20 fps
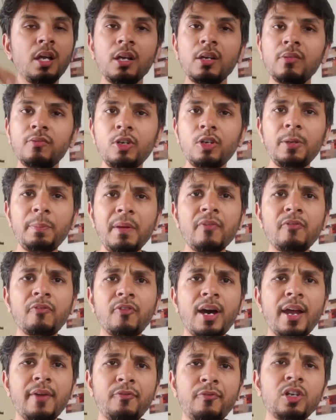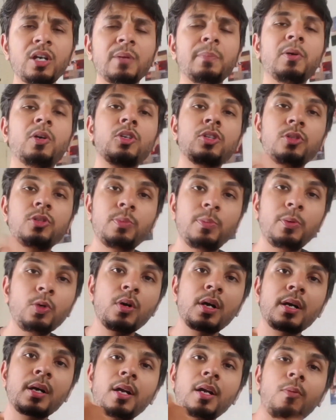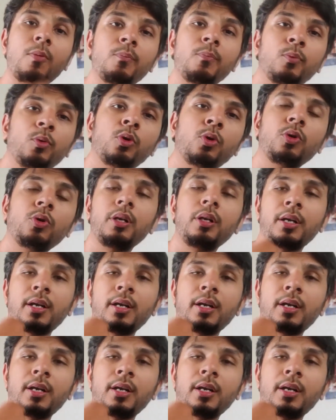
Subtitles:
would be far fewer, because you are now more